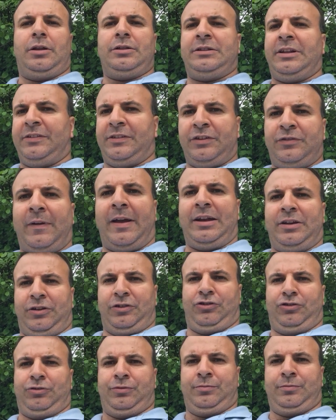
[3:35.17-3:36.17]

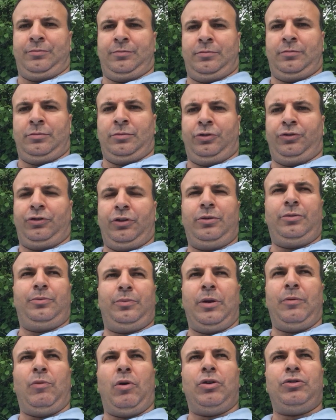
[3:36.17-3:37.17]
disadvantage. So
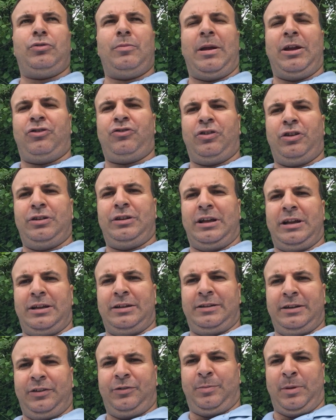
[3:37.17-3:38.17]
we want to make sure
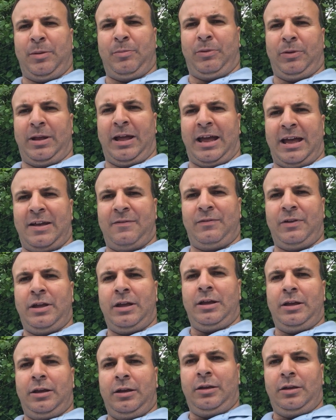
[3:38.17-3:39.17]
that these people have
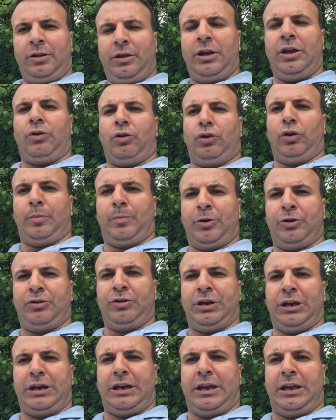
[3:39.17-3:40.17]
equal
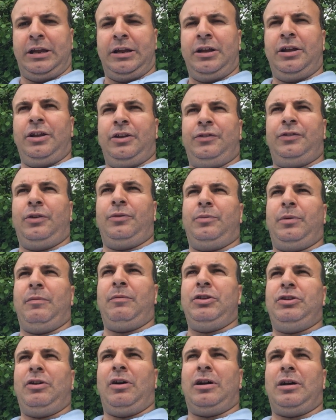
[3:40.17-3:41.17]
opportunity. So when
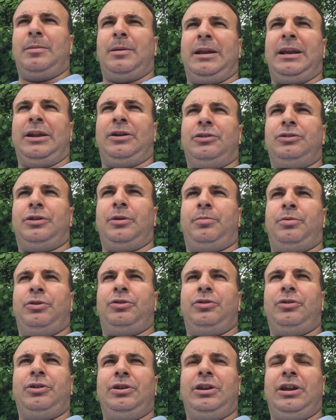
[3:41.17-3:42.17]
we talk about equal
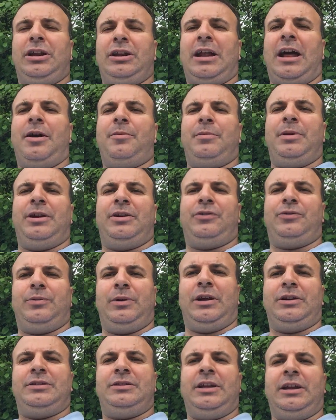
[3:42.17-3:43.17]
opportunity, that means
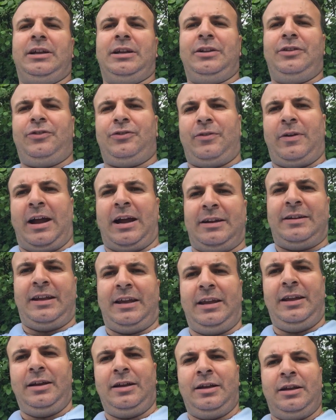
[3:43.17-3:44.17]
we are
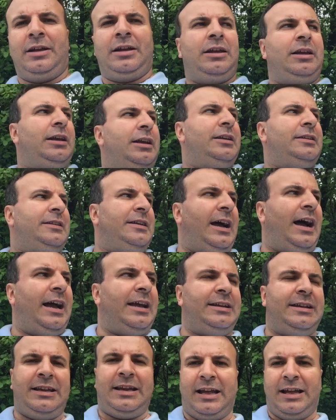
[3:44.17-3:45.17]
deconstructing the
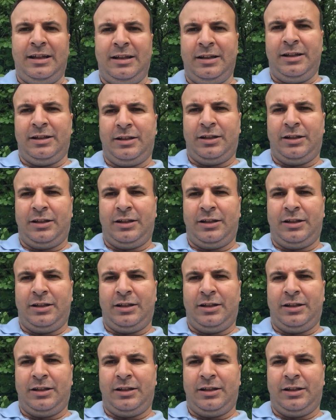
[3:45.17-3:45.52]
idea